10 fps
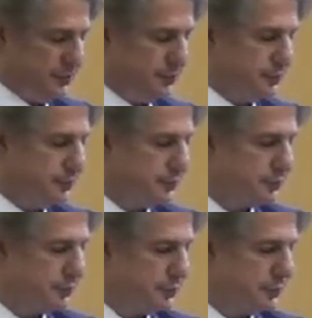
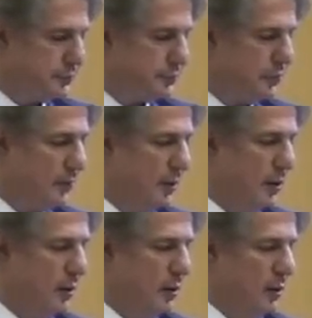
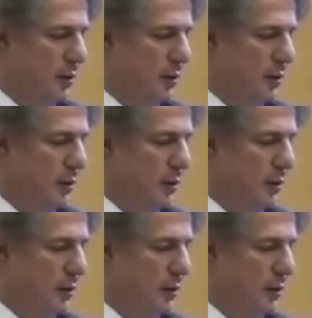(no one is talking)